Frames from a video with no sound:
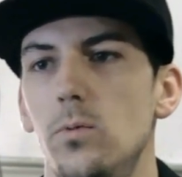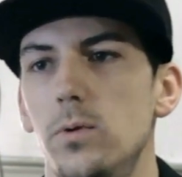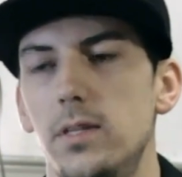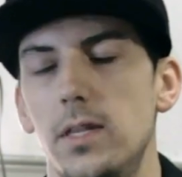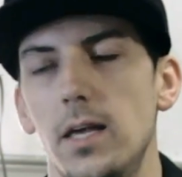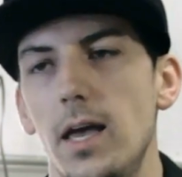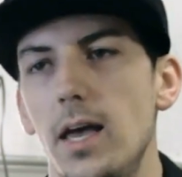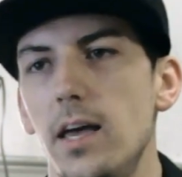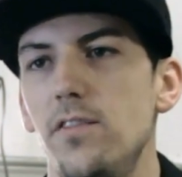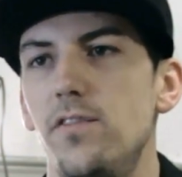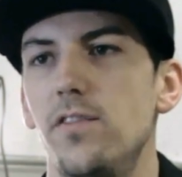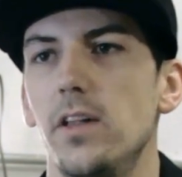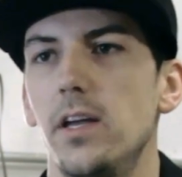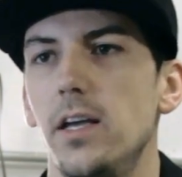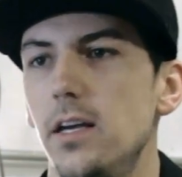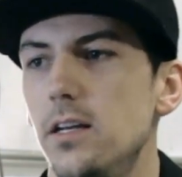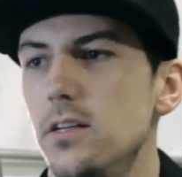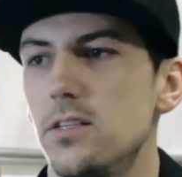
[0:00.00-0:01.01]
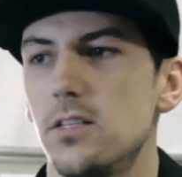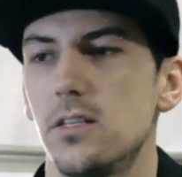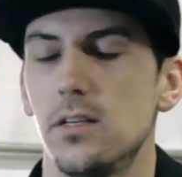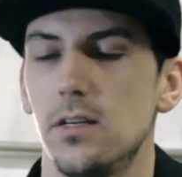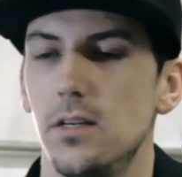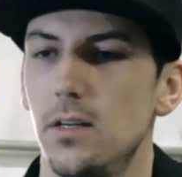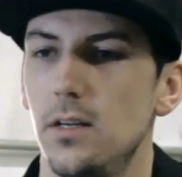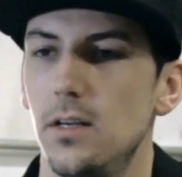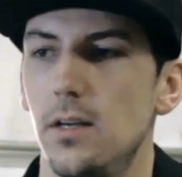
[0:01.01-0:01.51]
With the head flange,
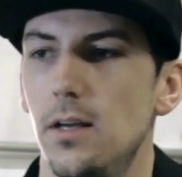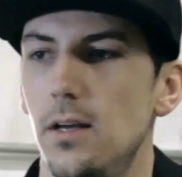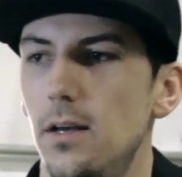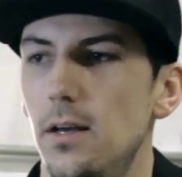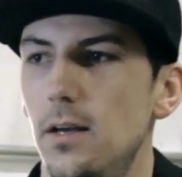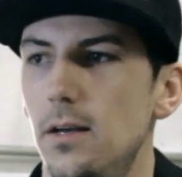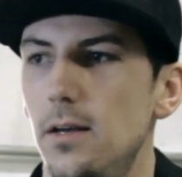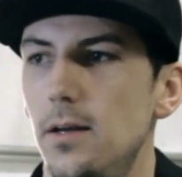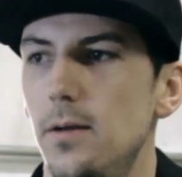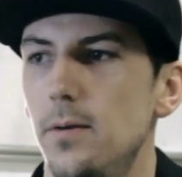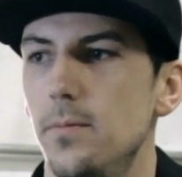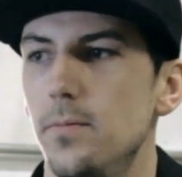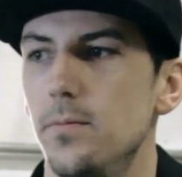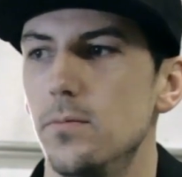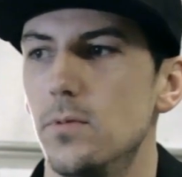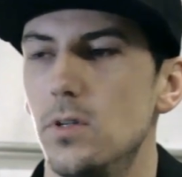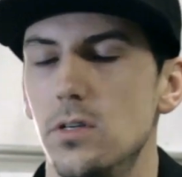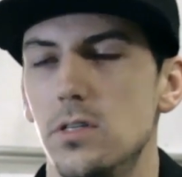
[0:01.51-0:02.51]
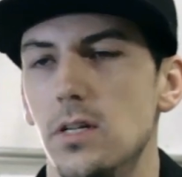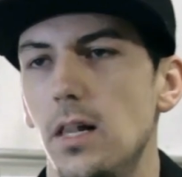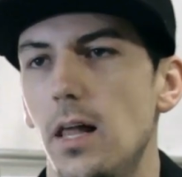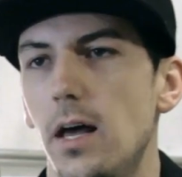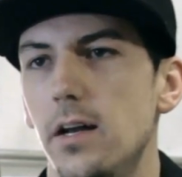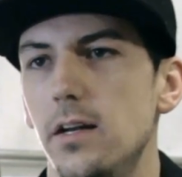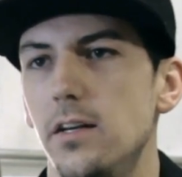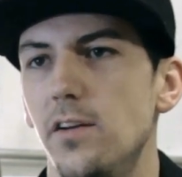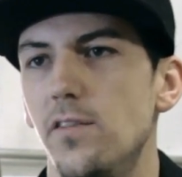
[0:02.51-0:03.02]
there's a
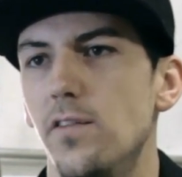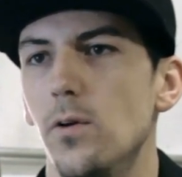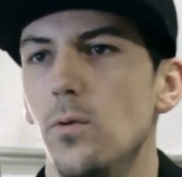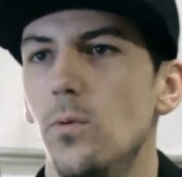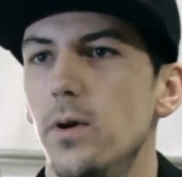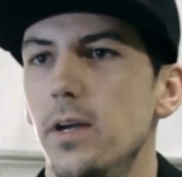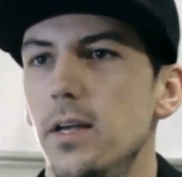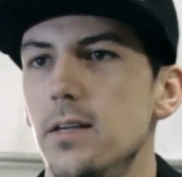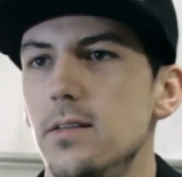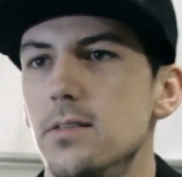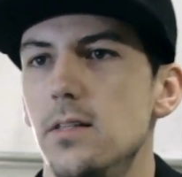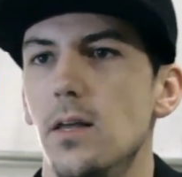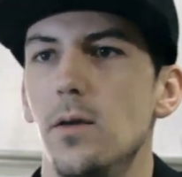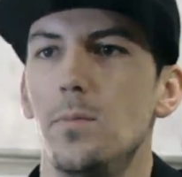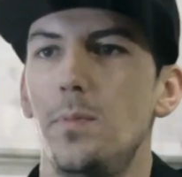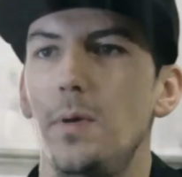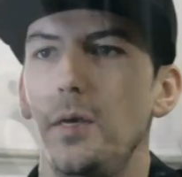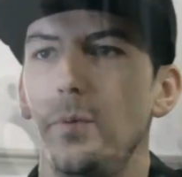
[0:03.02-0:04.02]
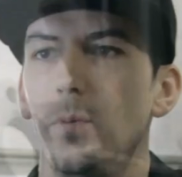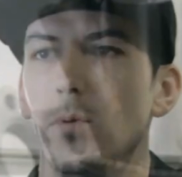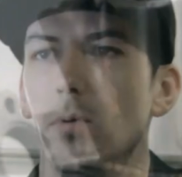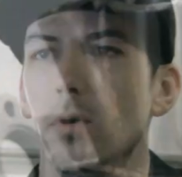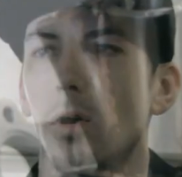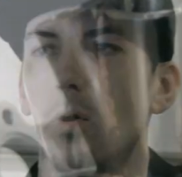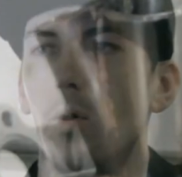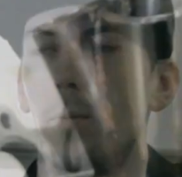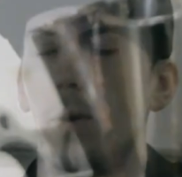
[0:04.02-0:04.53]
lot of different ways that people go